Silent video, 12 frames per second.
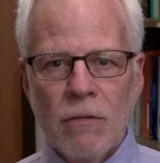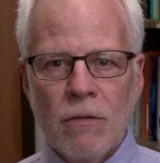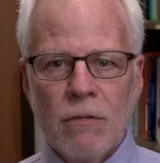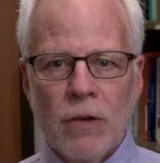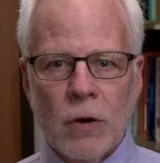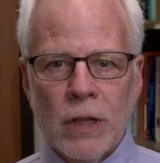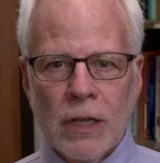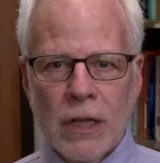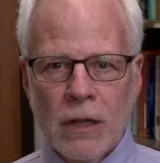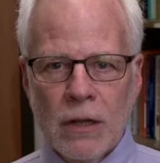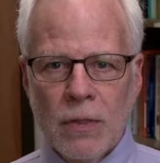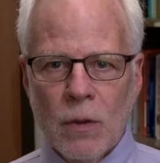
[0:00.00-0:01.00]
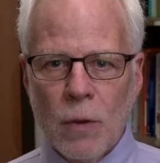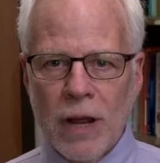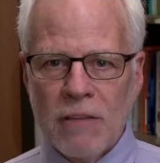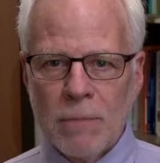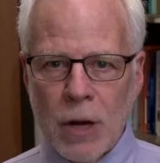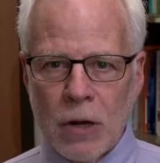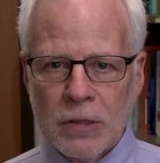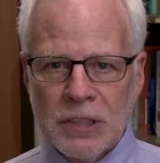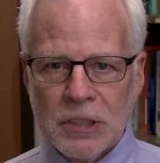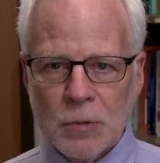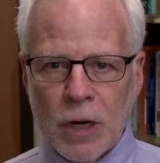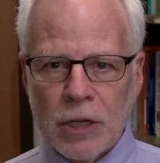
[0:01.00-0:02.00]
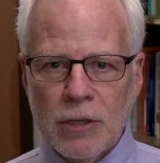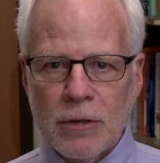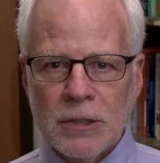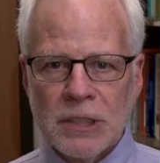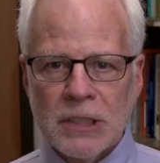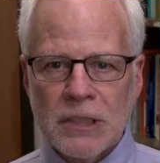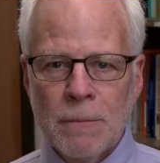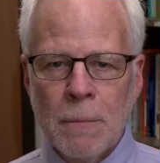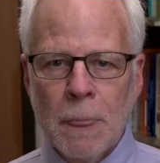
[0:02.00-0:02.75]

very little in the way of modern structures,